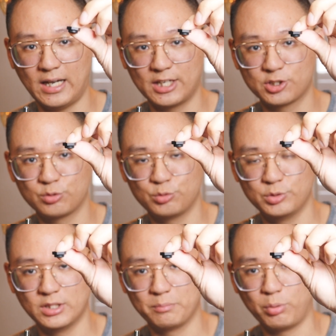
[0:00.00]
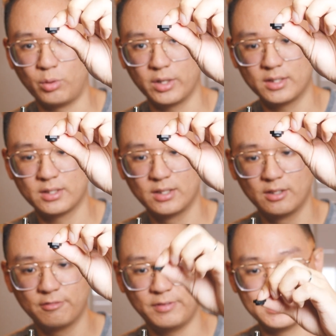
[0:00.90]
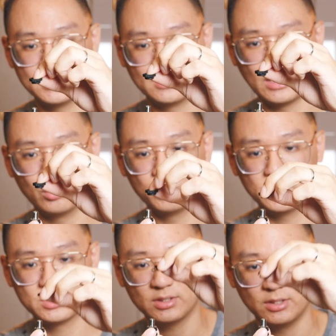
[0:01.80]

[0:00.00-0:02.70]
extruded point facing downwards